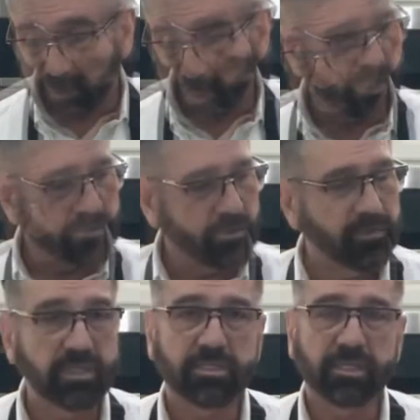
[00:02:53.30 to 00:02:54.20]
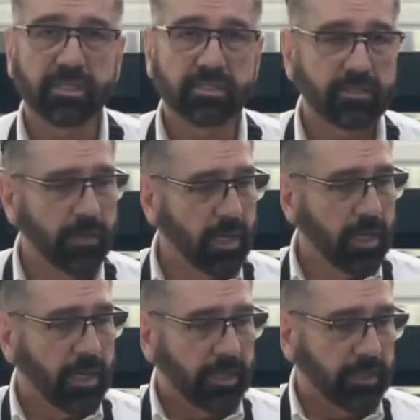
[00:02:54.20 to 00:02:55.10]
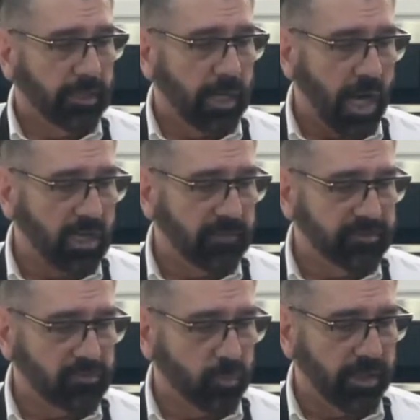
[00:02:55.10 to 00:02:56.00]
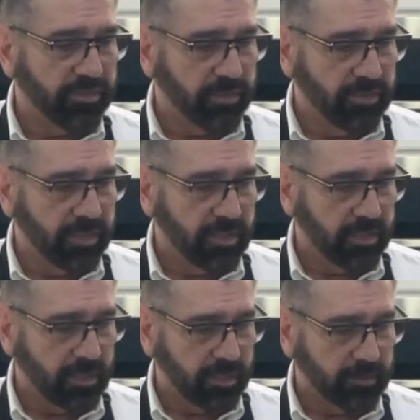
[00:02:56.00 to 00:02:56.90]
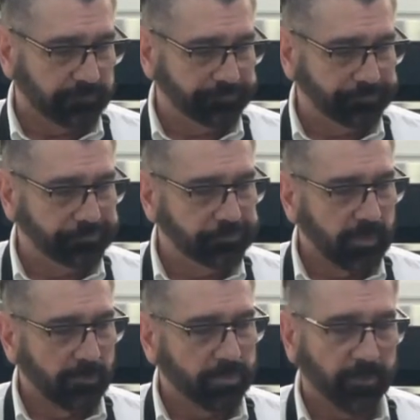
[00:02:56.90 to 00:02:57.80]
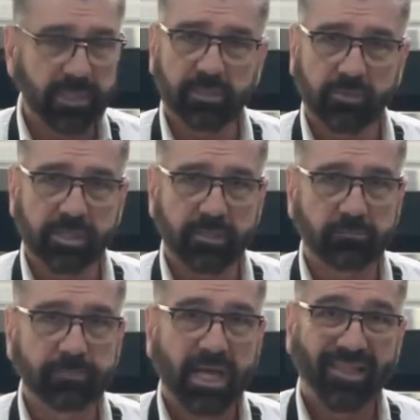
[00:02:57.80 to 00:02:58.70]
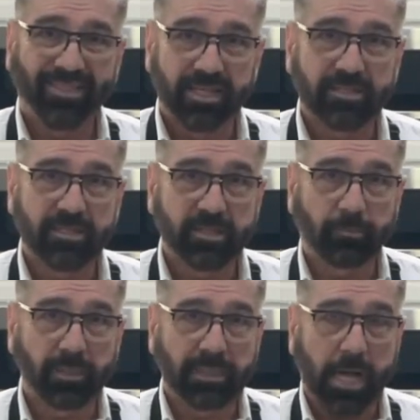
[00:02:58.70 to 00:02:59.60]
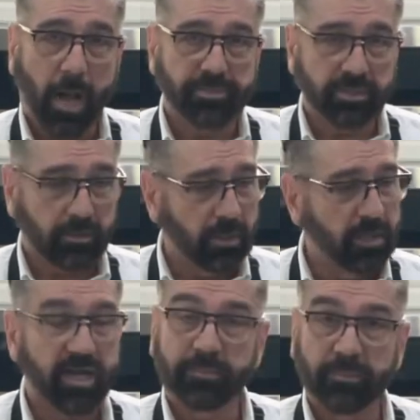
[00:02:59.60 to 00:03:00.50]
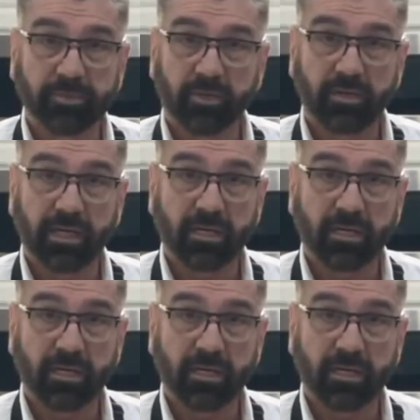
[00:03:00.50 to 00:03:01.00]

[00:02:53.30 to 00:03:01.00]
these. Also, this is olives with the pimentos in them. This is completely optional. A lot of people don't like